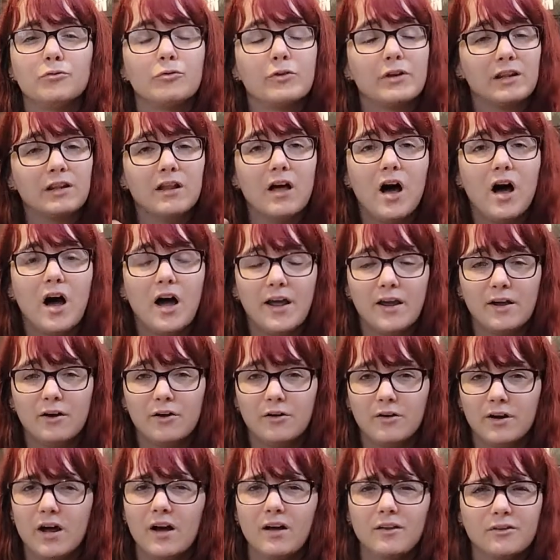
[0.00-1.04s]
relying
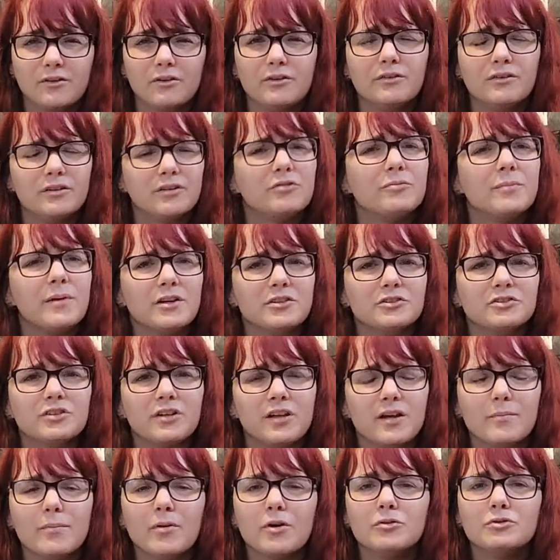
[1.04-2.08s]
on others, especially
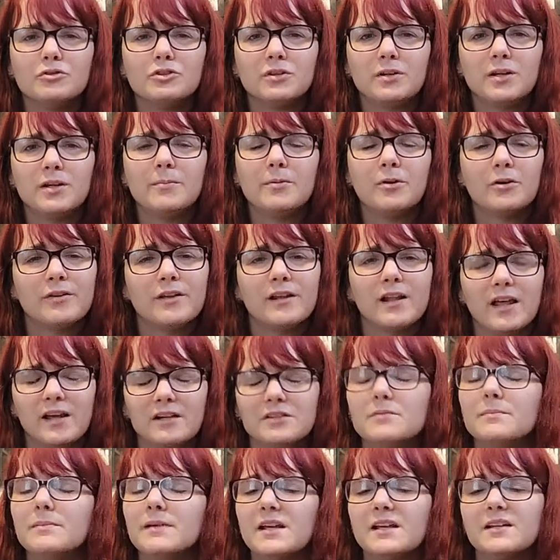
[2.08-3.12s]
emotionally, because I like
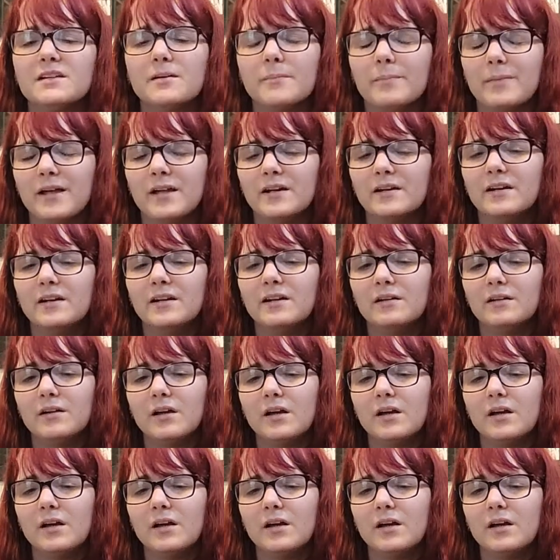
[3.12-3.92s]
to be independent.